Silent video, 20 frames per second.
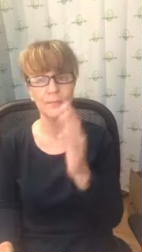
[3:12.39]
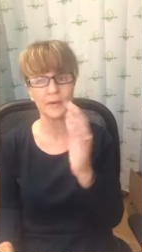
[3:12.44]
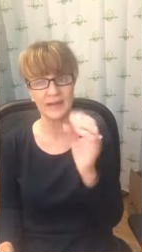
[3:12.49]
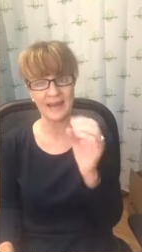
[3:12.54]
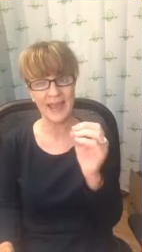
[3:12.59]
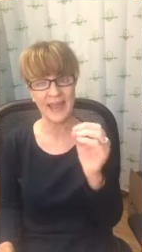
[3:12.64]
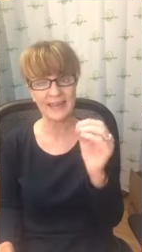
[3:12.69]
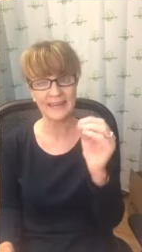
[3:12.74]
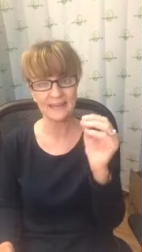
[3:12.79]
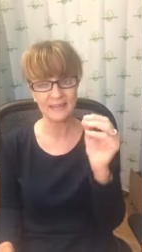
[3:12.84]
but
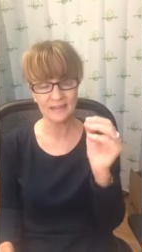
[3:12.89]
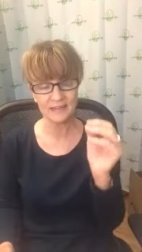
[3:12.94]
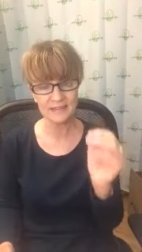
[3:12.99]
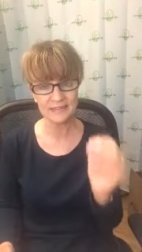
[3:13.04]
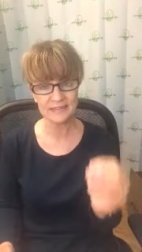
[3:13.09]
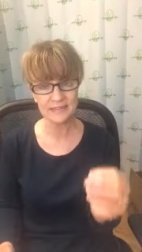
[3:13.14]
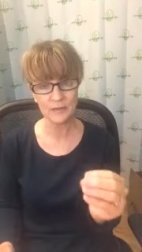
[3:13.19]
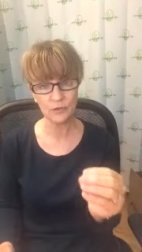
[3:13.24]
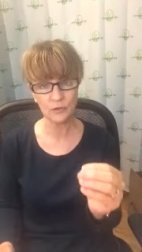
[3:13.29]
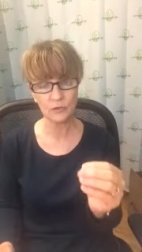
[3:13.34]
add in a
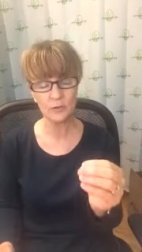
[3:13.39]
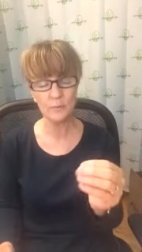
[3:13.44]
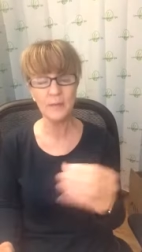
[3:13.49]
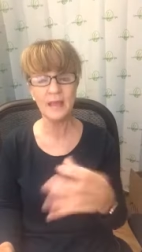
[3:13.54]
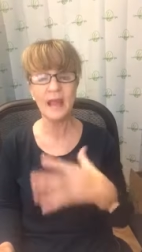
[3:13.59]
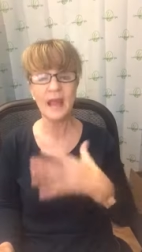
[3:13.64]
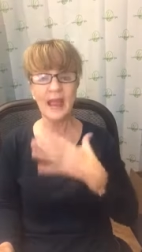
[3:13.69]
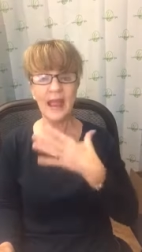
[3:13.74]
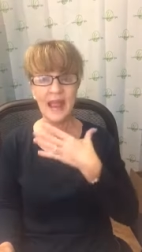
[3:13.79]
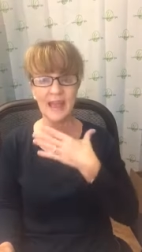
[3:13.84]
serum
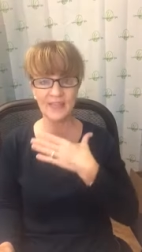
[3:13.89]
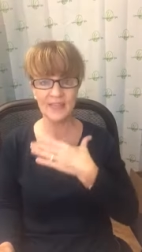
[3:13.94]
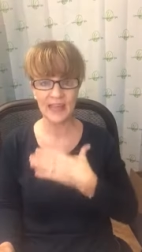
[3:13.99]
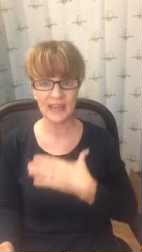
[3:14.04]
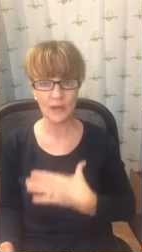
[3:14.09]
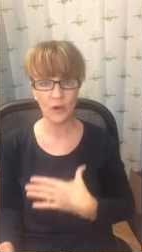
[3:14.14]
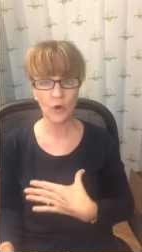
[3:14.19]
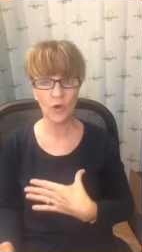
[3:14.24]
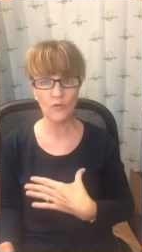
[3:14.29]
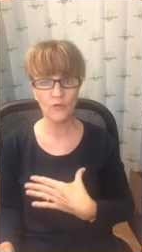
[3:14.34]
and
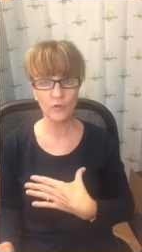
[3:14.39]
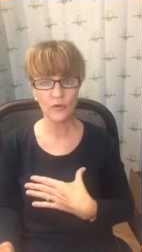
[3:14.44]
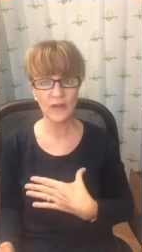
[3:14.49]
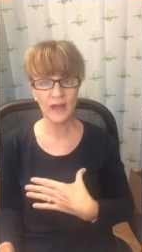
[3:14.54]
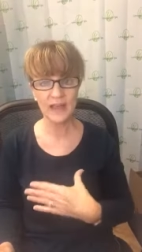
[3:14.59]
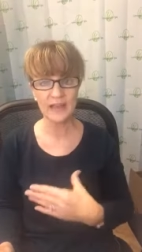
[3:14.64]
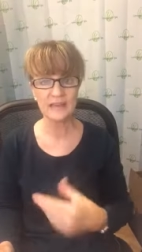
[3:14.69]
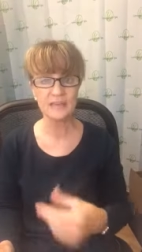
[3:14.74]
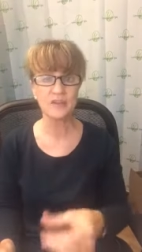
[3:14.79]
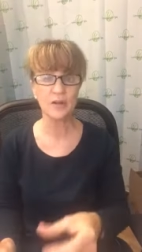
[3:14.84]
that
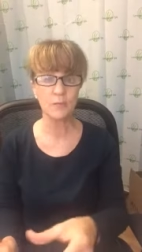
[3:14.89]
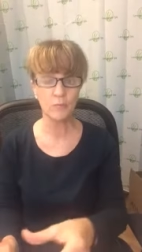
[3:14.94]
overnight